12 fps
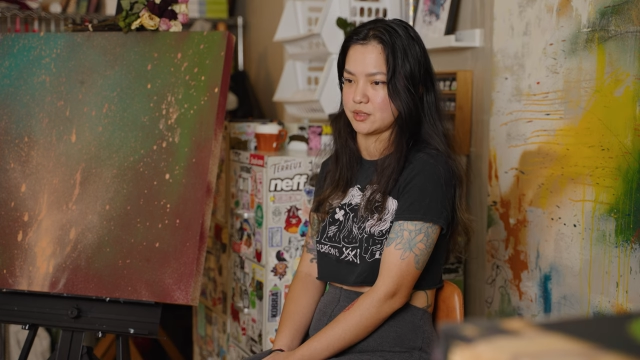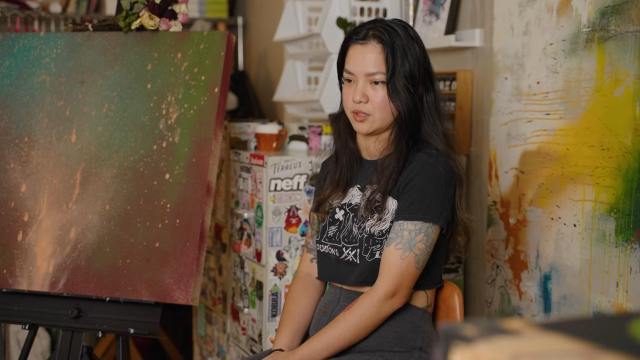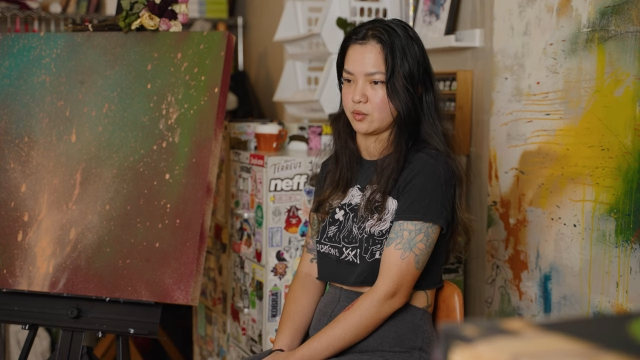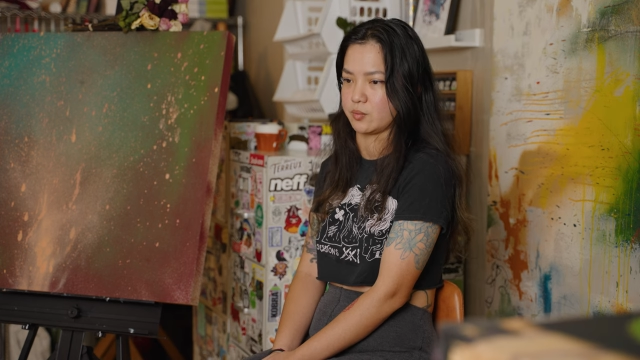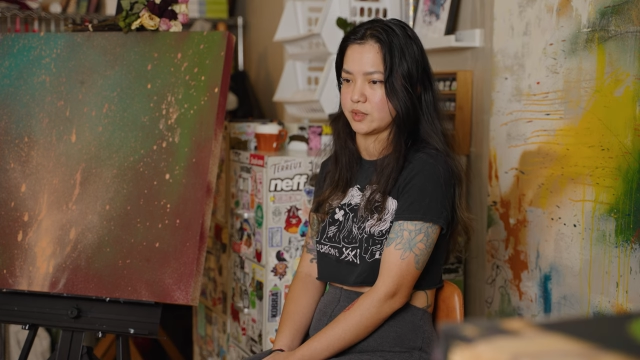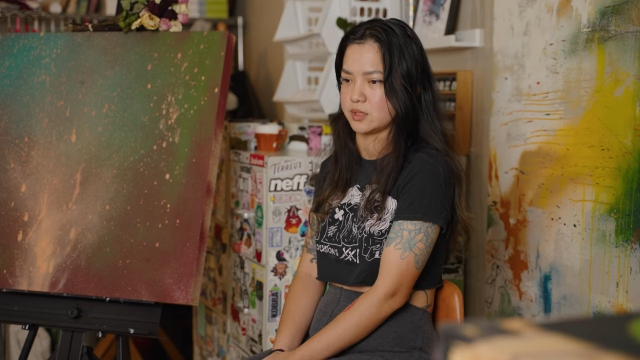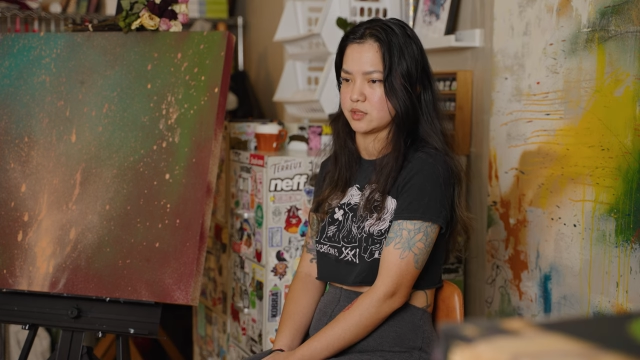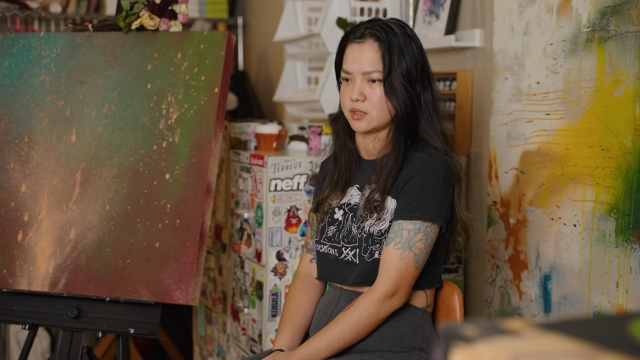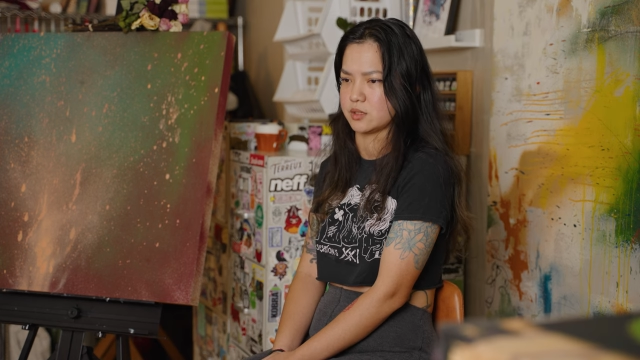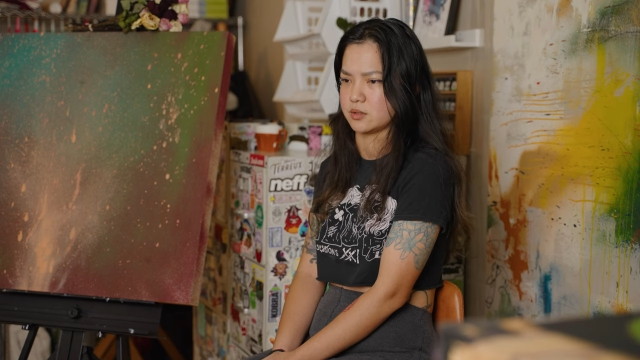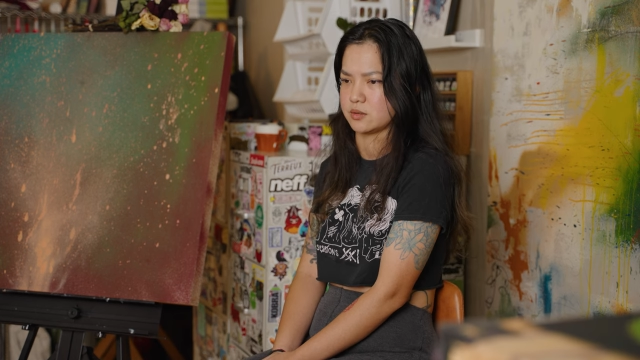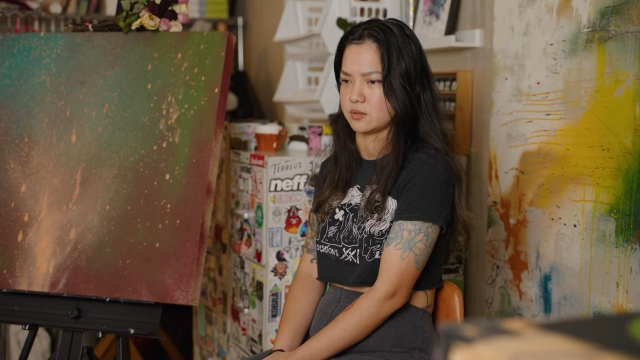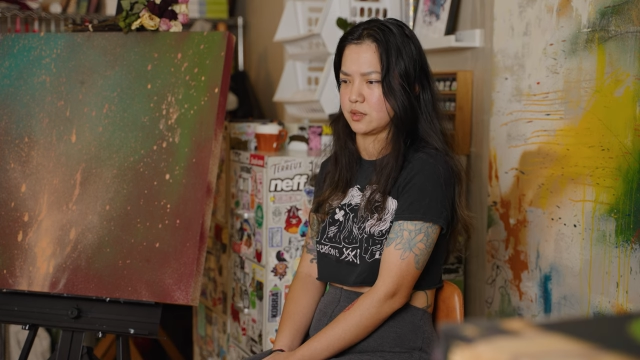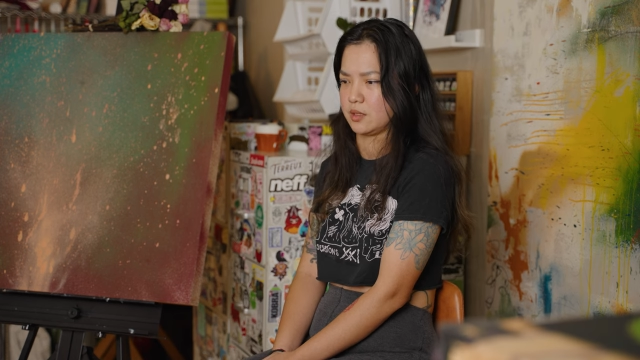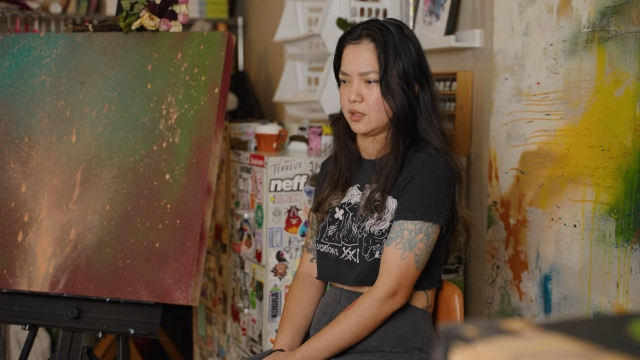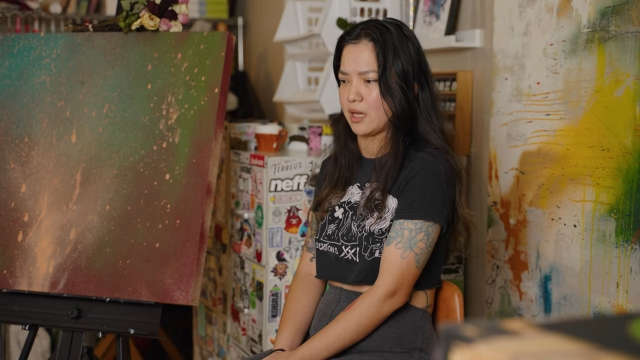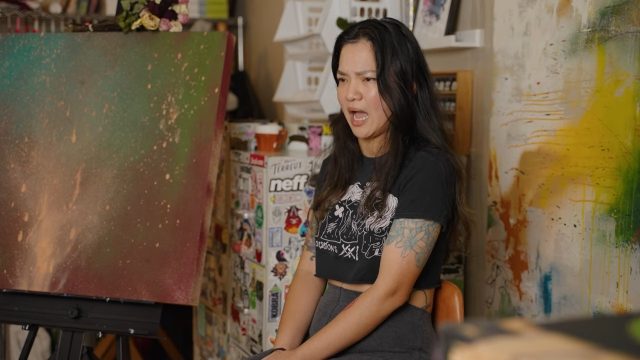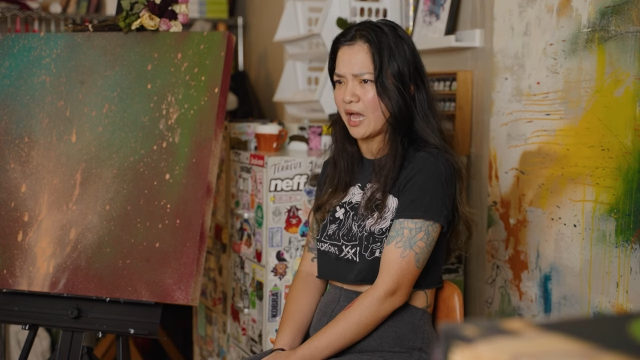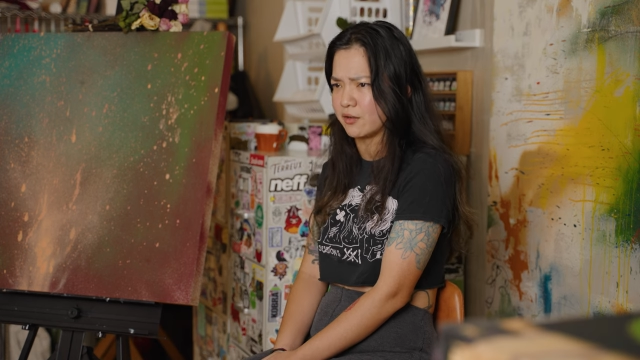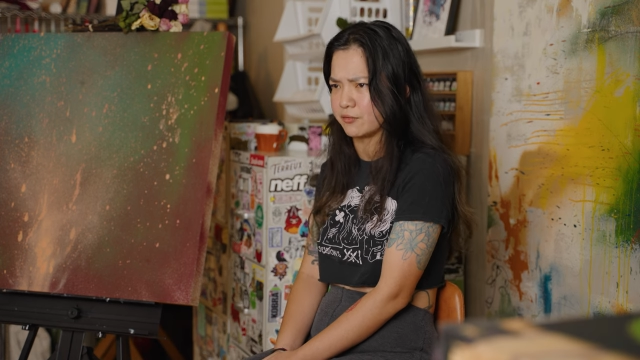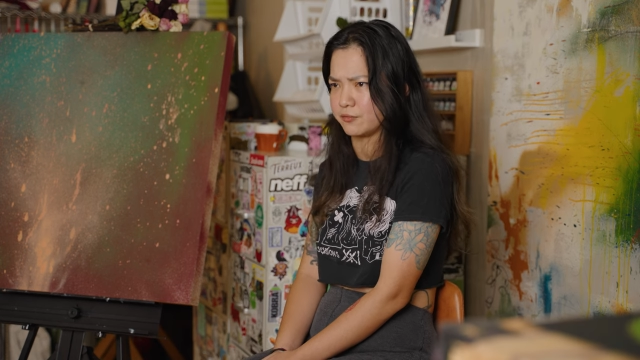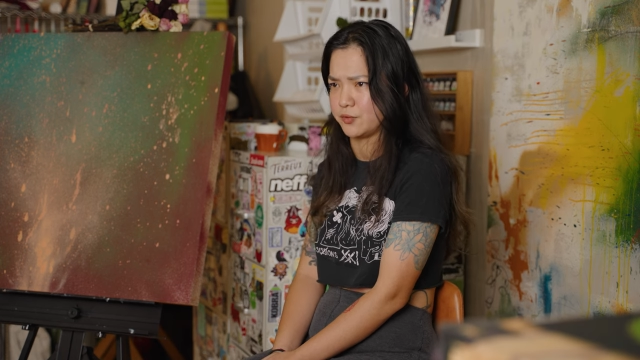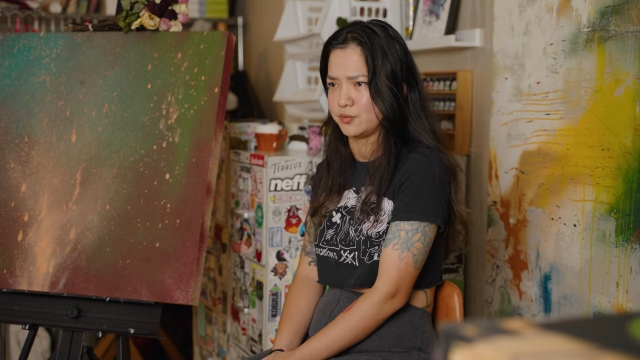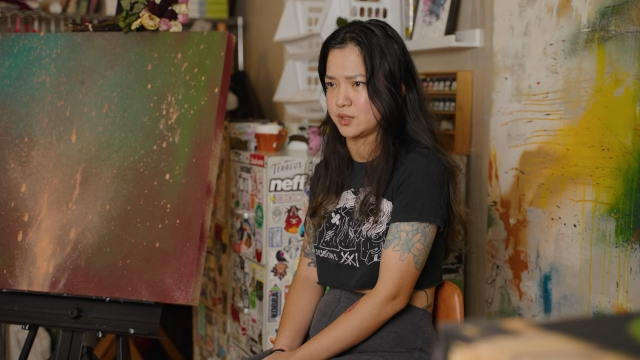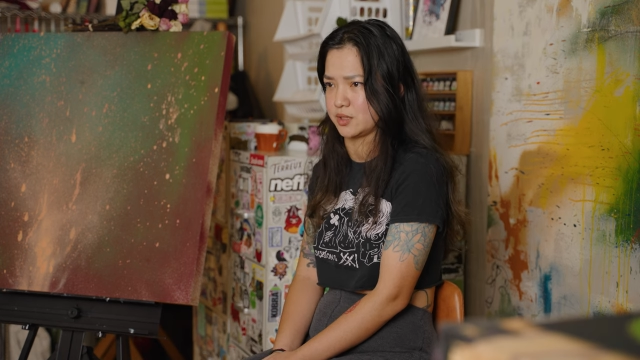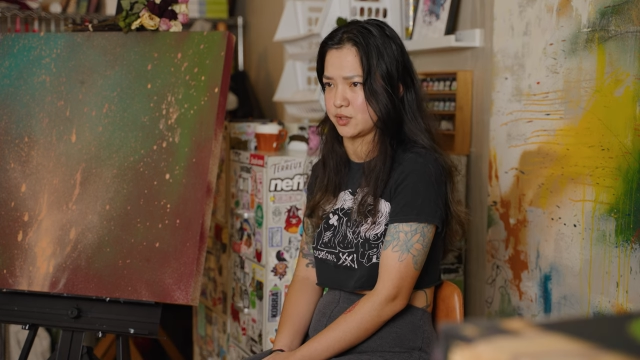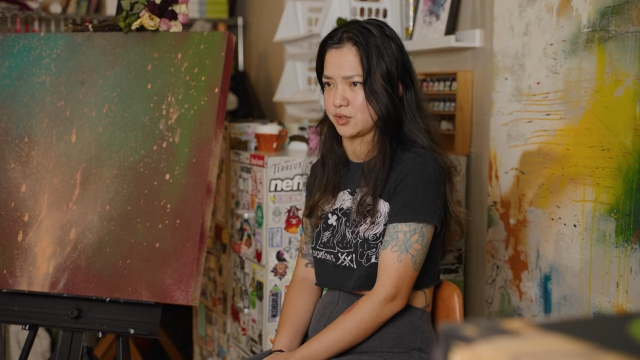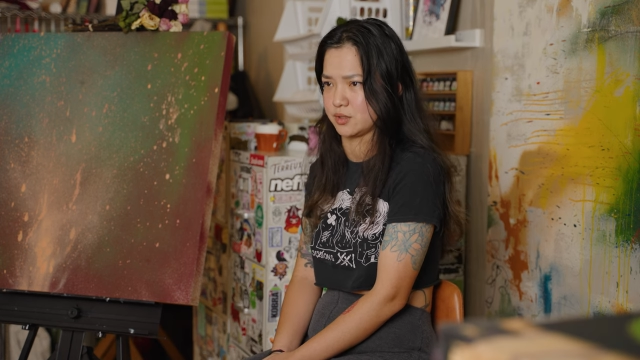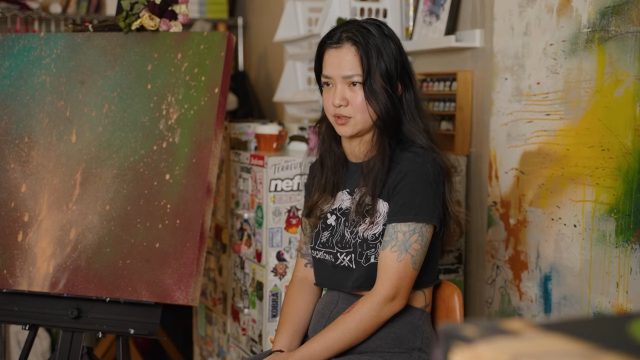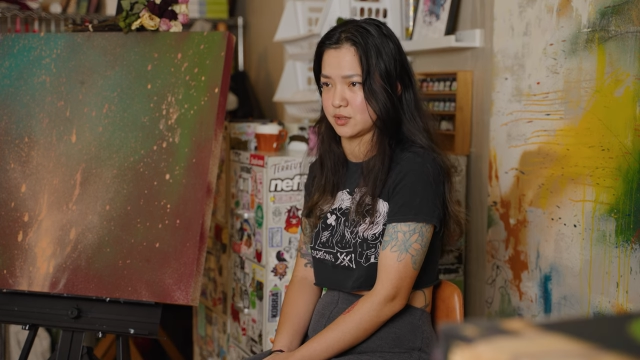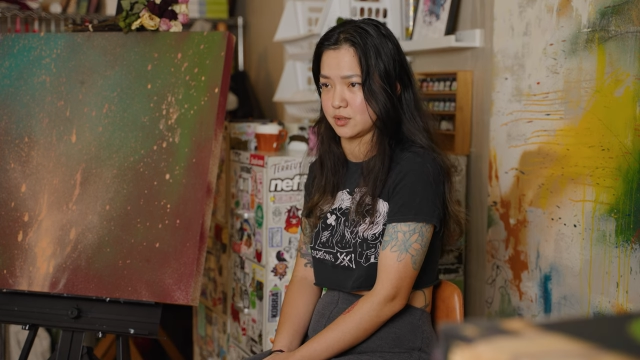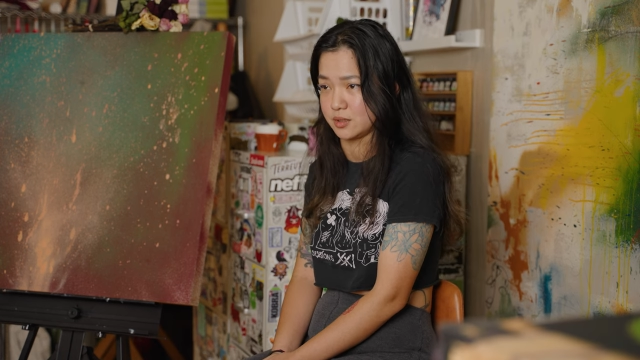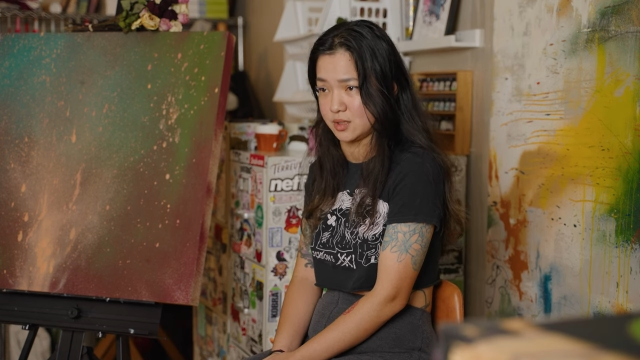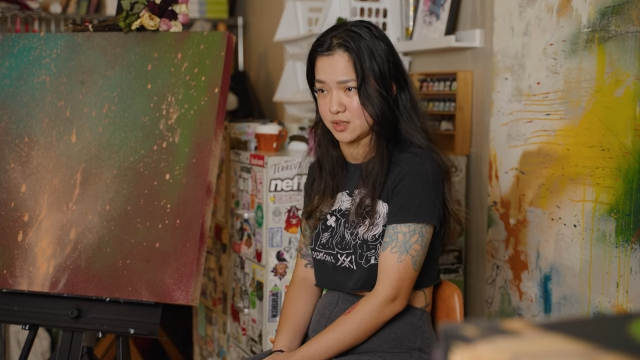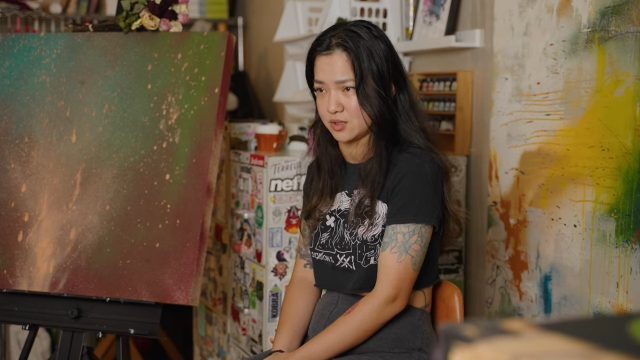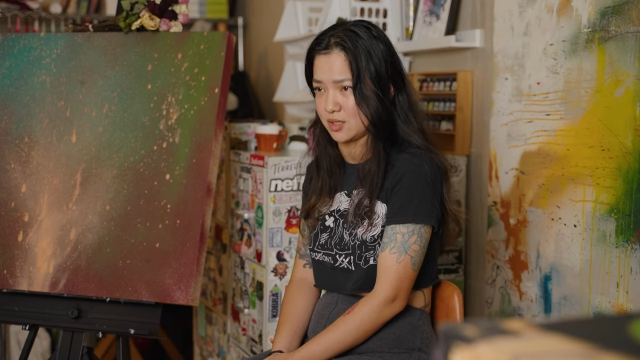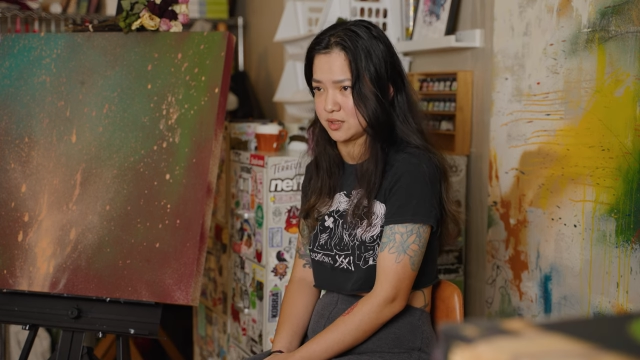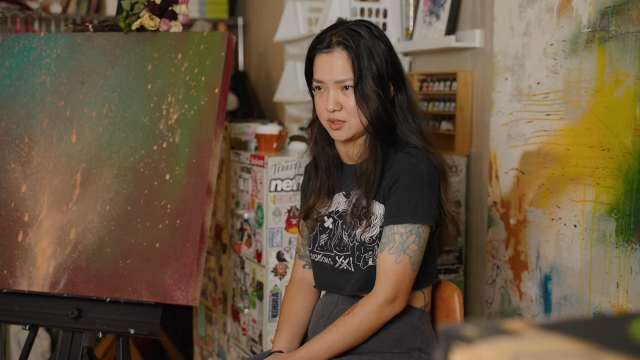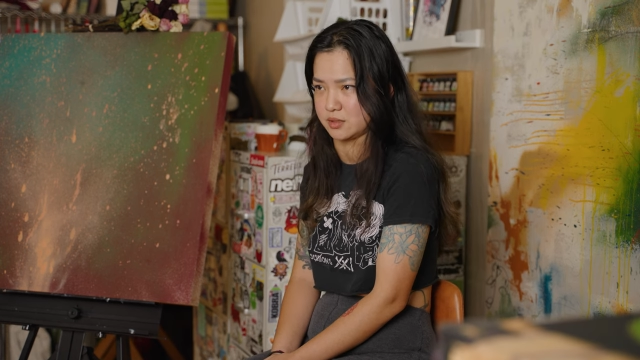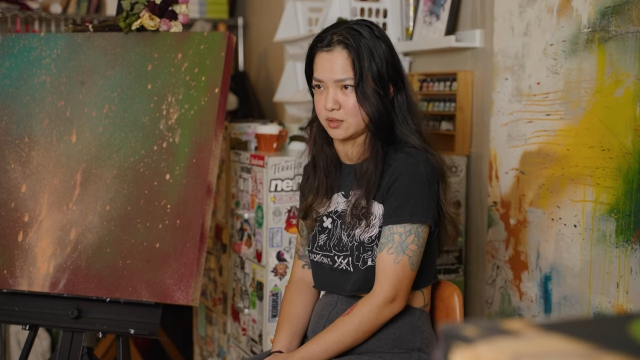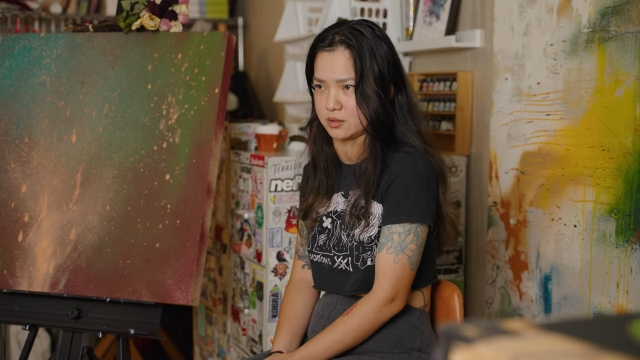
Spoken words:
you know, we still have food deserts in East Austin.